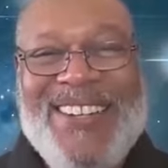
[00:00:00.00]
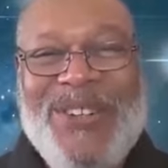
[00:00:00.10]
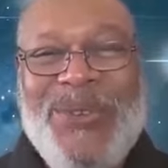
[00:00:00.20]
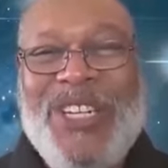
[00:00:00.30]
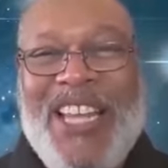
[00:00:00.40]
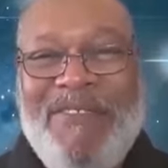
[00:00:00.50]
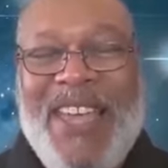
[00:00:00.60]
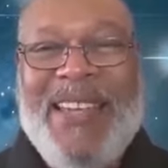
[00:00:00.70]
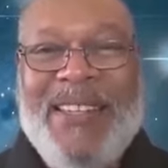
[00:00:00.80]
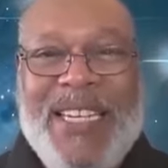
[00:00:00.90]
who love
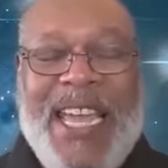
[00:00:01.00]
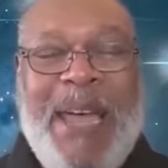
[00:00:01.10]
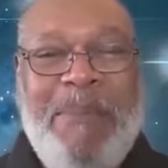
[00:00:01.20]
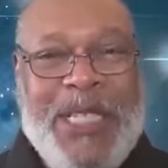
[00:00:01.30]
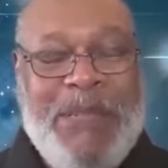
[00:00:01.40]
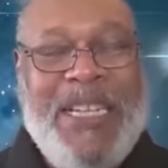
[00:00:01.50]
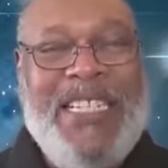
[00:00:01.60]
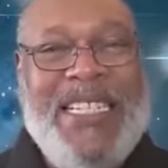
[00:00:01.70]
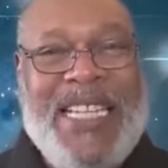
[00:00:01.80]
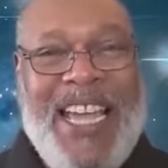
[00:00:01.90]
AileyCamp as
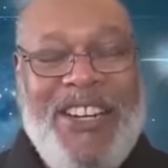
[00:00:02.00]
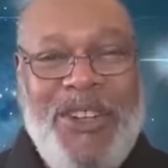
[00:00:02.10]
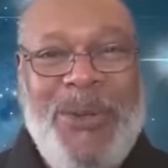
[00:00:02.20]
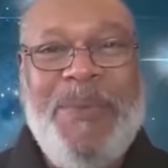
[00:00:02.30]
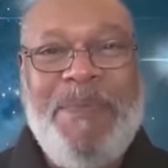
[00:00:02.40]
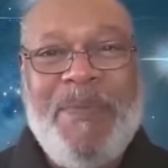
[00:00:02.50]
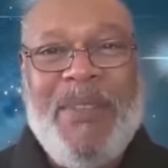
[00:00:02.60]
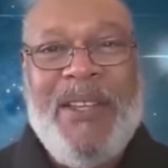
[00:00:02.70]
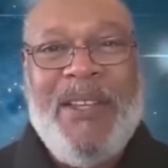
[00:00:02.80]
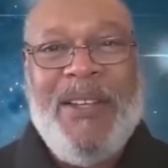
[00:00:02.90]
much as I do,
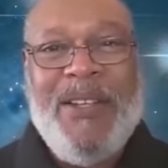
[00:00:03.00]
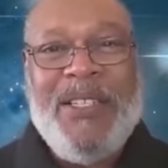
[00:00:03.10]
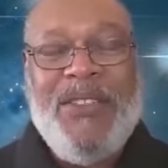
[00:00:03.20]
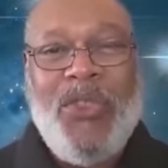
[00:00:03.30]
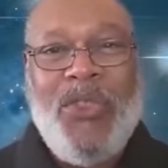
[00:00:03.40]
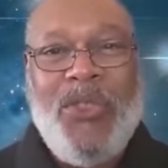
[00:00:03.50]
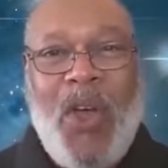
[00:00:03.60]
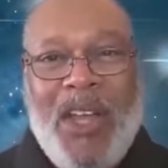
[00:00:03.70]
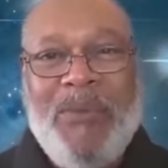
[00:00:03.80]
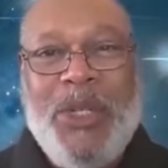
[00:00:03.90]

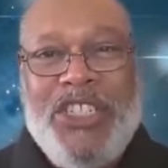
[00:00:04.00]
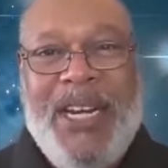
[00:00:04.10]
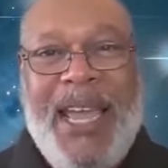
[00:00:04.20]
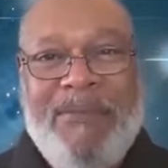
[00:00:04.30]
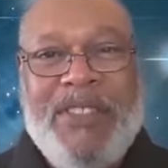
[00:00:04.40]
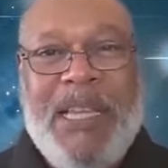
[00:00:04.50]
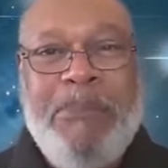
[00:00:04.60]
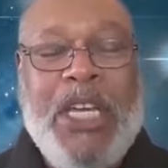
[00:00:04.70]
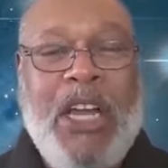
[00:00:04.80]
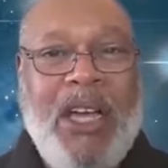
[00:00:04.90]
thought we should have
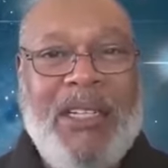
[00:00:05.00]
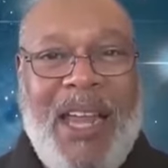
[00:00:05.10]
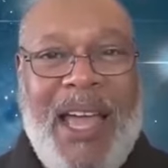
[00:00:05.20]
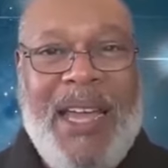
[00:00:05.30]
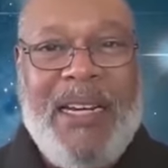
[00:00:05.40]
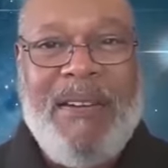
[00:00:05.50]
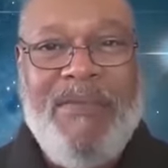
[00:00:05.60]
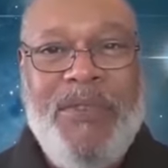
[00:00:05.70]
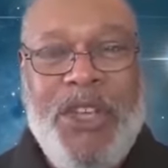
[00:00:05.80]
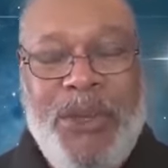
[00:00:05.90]
something online
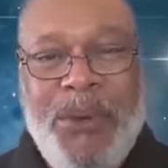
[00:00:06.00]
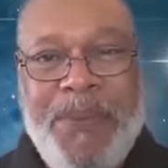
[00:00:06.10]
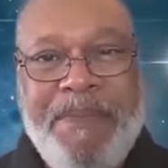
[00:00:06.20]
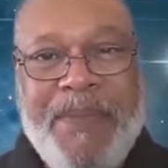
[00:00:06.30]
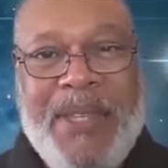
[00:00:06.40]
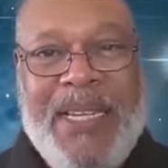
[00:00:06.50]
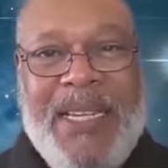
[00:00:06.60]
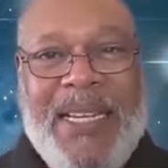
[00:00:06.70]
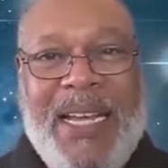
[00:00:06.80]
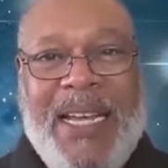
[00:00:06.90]
for you
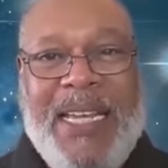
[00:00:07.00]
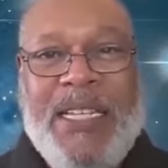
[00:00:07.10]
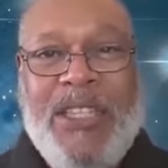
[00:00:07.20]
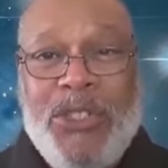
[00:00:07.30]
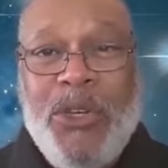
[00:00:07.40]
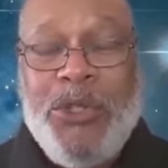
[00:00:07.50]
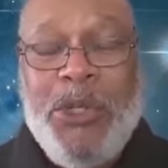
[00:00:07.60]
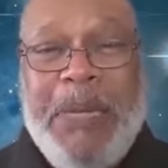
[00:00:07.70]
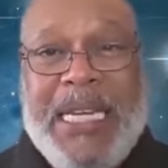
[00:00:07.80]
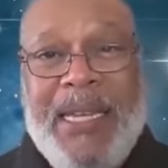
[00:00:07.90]
in the social
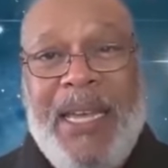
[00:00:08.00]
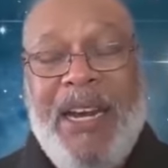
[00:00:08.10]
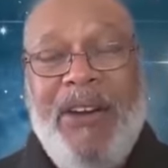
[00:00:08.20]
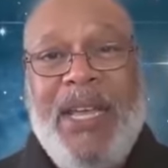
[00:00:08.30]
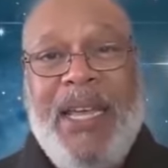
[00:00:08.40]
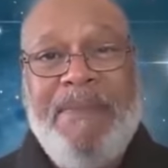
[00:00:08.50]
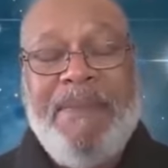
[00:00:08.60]
media area.